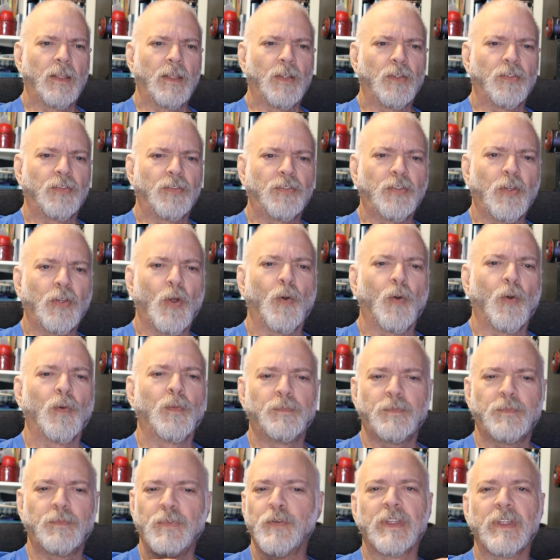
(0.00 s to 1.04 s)
So
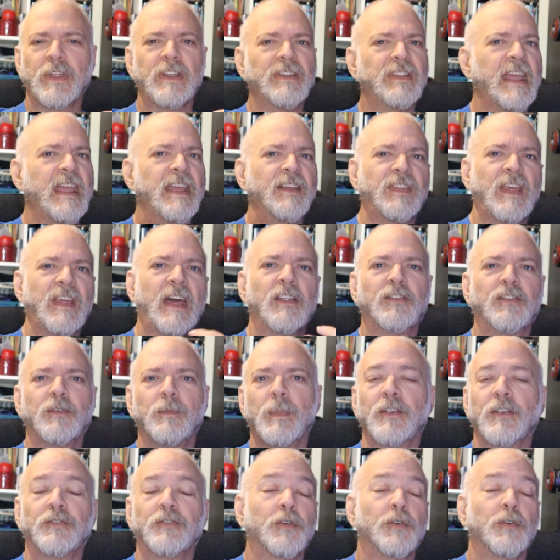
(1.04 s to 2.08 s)
you can take that as a
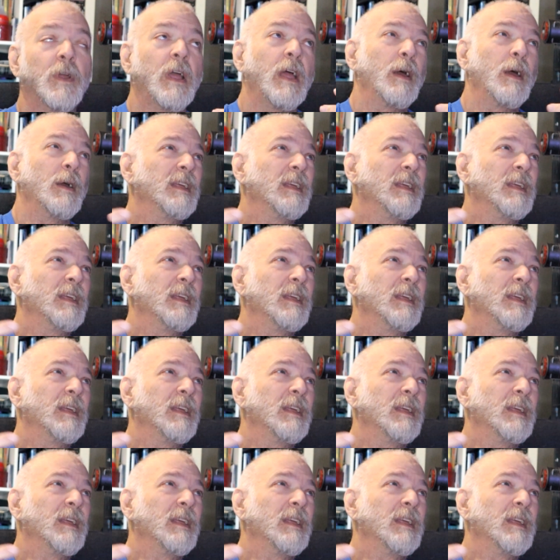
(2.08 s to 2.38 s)
measure.